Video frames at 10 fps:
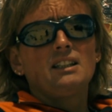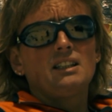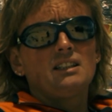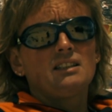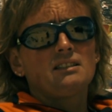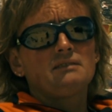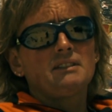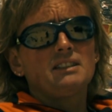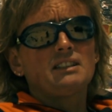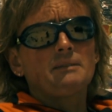
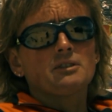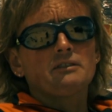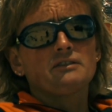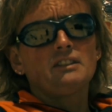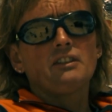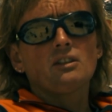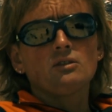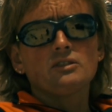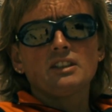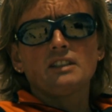In terms of
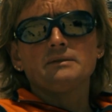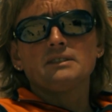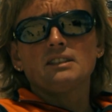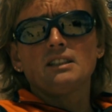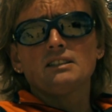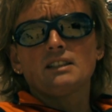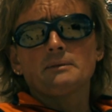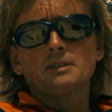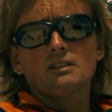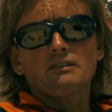difficulty and in
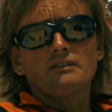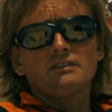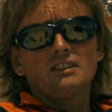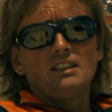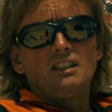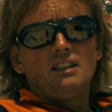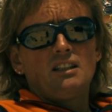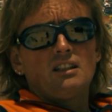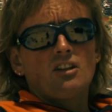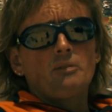terms of
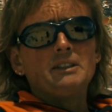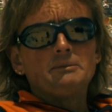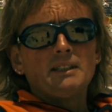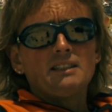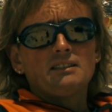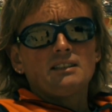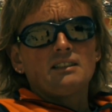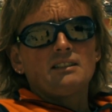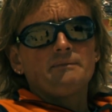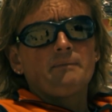commitment and